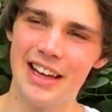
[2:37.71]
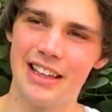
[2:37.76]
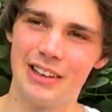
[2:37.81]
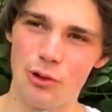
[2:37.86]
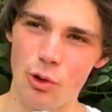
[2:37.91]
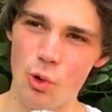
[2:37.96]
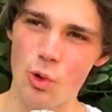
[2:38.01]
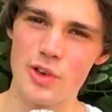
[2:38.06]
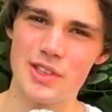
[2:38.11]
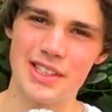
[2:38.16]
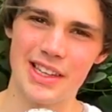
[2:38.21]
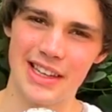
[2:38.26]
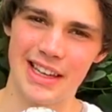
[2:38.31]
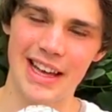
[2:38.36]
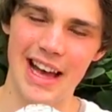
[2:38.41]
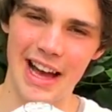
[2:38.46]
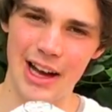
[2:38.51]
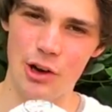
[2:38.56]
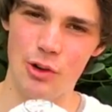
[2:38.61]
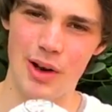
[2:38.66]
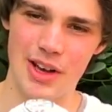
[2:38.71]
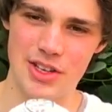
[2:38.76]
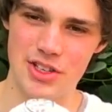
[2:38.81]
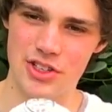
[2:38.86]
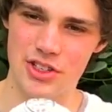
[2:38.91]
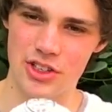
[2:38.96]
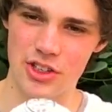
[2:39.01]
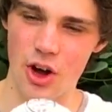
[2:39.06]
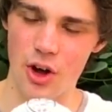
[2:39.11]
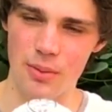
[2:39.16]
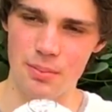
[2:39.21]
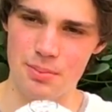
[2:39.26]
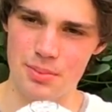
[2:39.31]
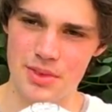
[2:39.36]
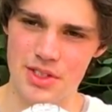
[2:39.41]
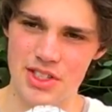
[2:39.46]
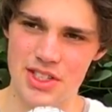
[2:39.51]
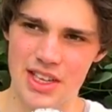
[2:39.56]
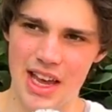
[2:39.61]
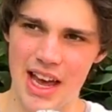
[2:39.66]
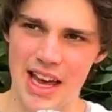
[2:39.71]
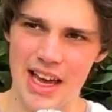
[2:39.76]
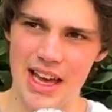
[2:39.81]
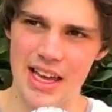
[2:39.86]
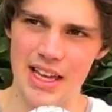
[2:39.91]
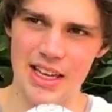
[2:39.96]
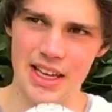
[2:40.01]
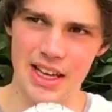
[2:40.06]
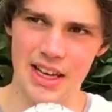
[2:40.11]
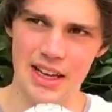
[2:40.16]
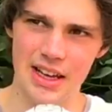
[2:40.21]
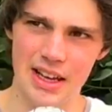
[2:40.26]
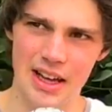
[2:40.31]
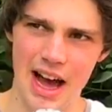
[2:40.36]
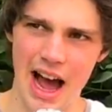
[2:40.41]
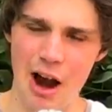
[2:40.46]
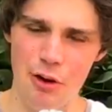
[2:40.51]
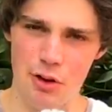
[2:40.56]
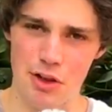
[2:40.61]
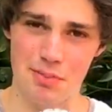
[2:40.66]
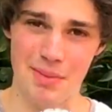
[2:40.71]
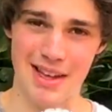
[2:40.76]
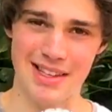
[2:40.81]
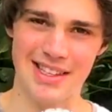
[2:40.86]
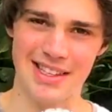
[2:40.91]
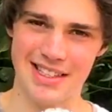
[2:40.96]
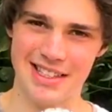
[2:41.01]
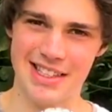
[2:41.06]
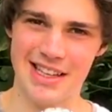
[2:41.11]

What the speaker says: you're always going to get a question on, say, arithmetic